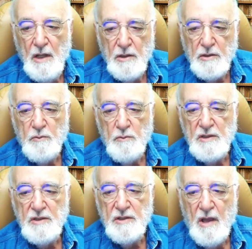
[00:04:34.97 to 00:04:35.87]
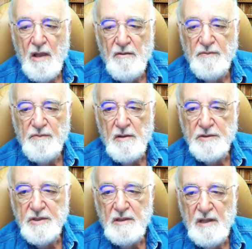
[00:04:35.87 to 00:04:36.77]
to resolve
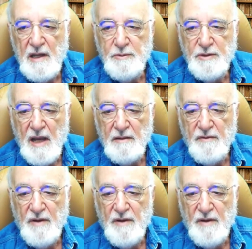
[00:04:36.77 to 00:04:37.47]
False Claims Act